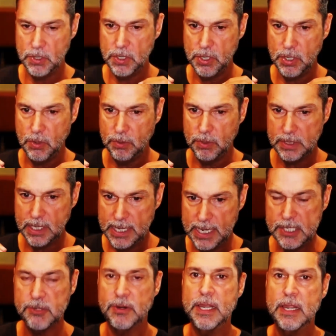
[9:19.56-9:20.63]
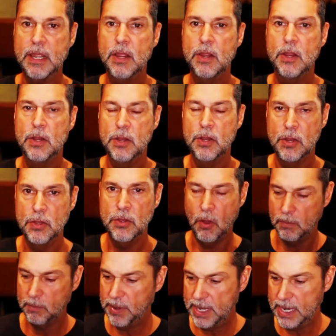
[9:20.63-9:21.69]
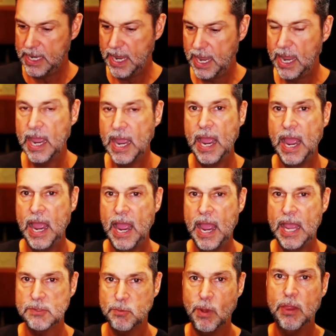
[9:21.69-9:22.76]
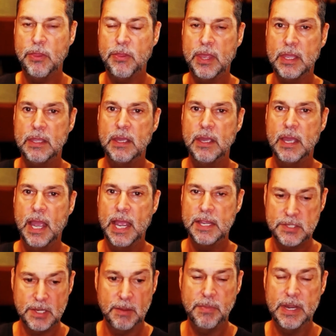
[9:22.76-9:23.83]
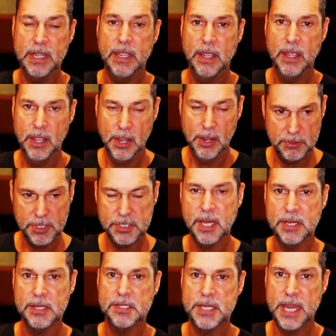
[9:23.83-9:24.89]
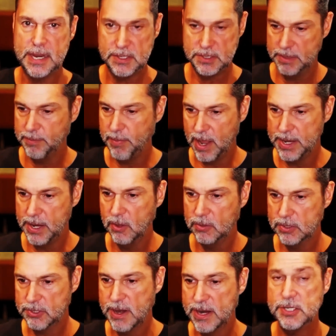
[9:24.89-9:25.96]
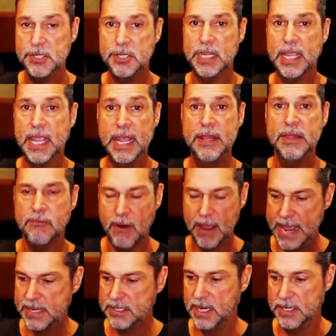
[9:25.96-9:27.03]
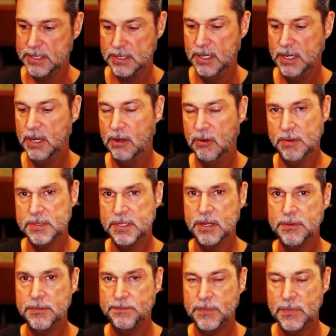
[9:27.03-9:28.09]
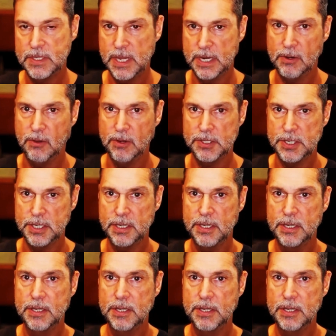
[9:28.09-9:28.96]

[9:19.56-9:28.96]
will literally not be as wealthy as somebody who just understands the buy and hold strategy in the right assets, crypto technology.